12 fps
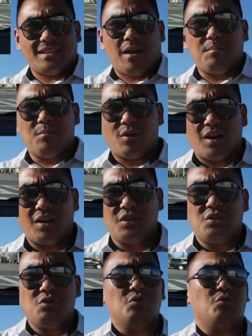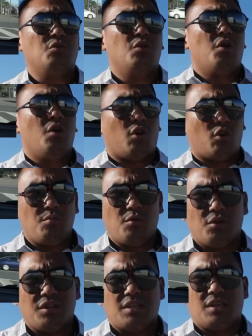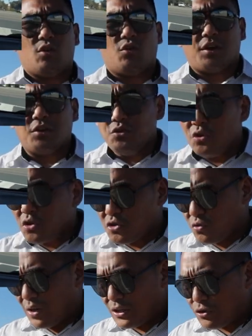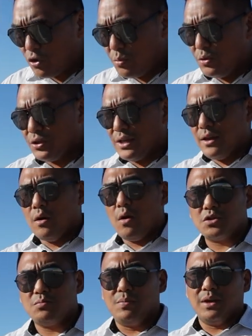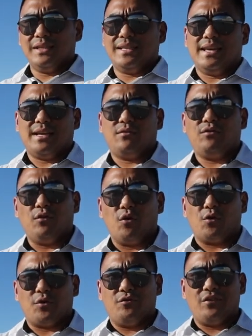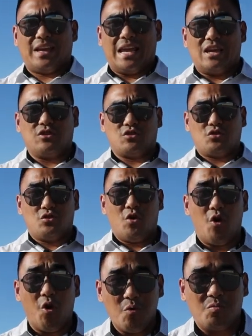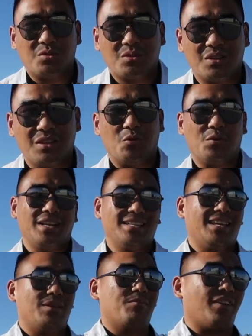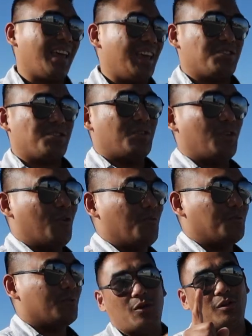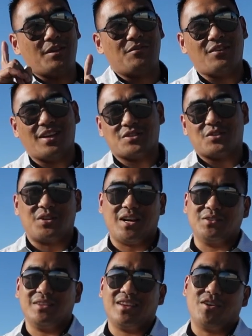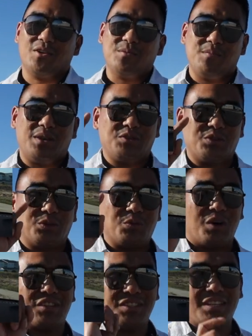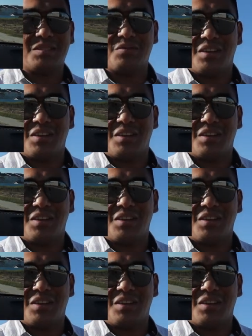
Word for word: is a brand new community or a new construction community who's building for vacation homes. So when I say vacation homes, all investor out there, make sure to watch this